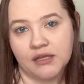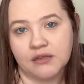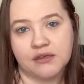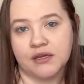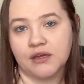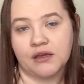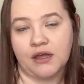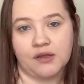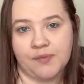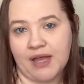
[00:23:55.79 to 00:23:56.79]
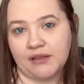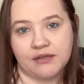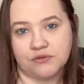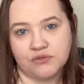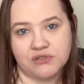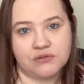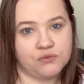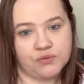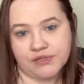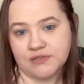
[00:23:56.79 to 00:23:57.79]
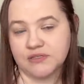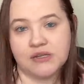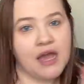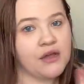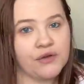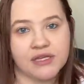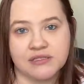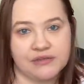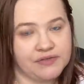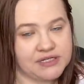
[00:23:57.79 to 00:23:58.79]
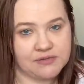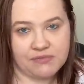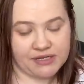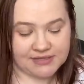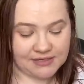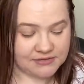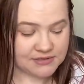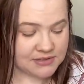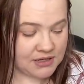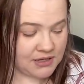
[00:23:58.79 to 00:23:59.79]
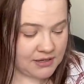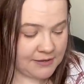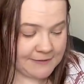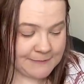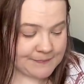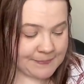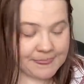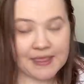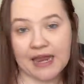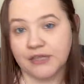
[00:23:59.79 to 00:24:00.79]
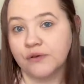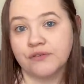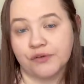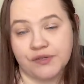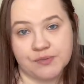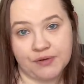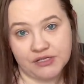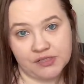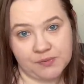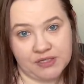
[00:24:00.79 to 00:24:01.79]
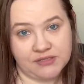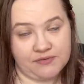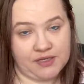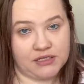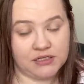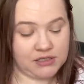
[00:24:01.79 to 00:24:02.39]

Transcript: Uh, the color palette was not cohesive. It didn't make sense. I UFO'd this project because of it.